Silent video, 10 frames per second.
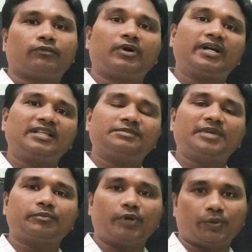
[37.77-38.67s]
What is
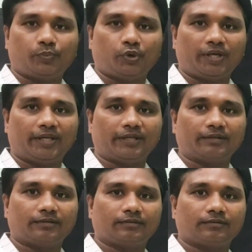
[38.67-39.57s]
meant by boiling?
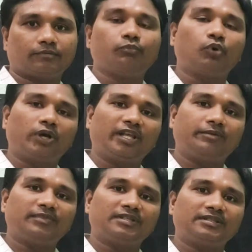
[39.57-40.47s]

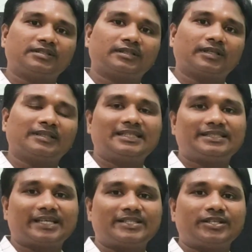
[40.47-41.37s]
Boiling means the
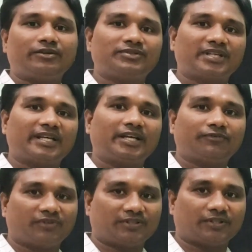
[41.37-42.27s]
change of state of
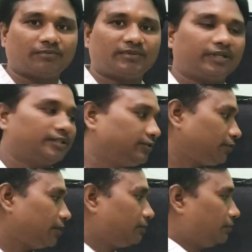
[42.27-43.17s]
a substance
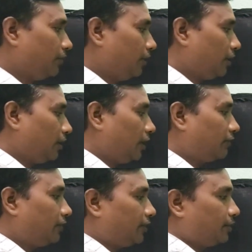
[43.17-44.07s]
from
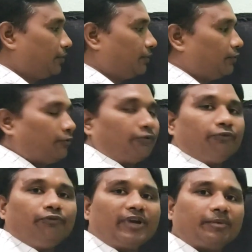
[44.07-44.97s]
liquid to
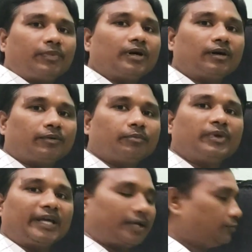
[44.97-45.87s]
vapor by